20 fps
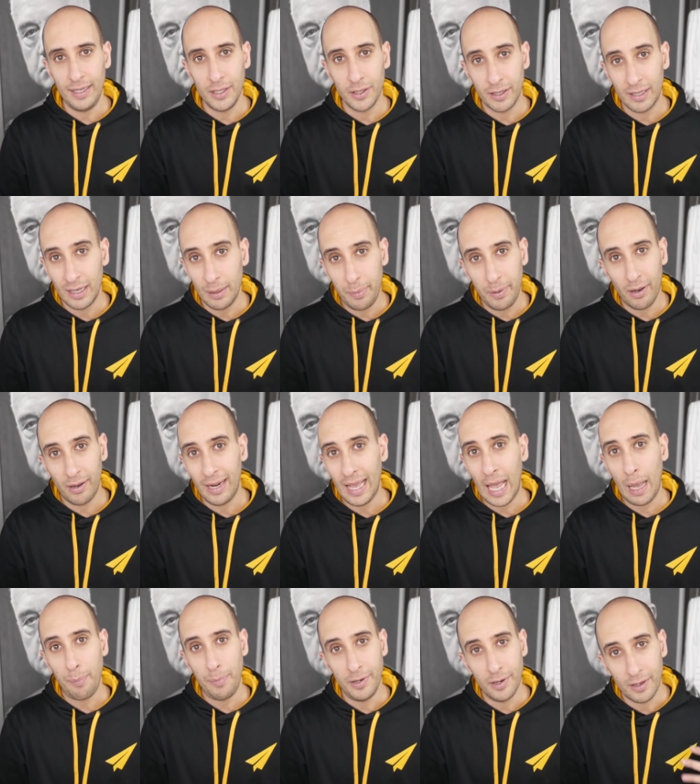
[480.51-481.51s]
you're going to be
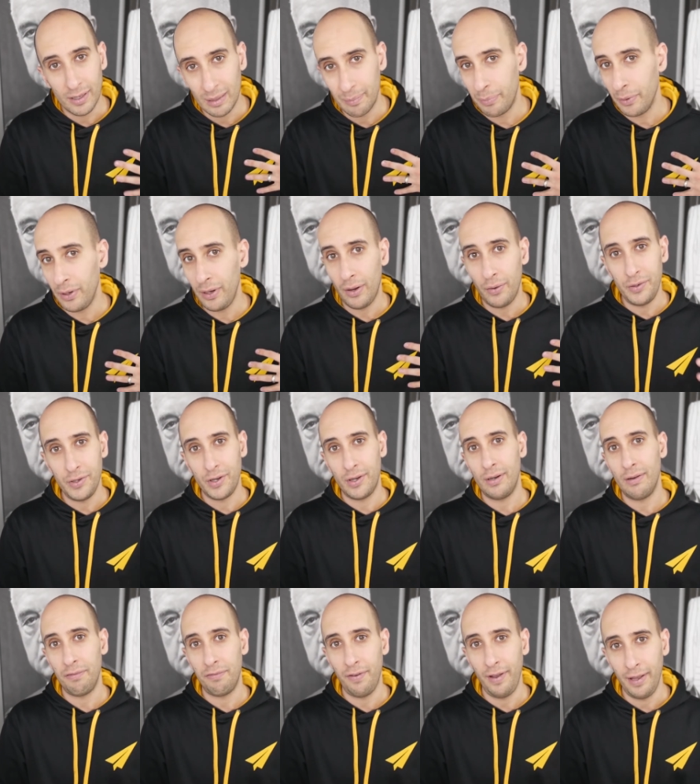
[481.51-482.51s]
unhappy. You're going to burn out. You're
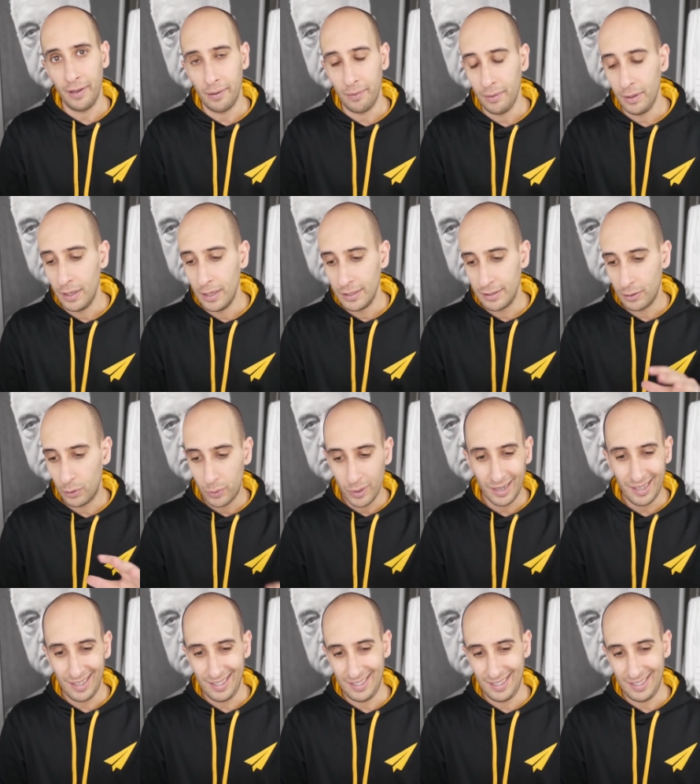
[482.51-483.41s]
going to fail. So, quick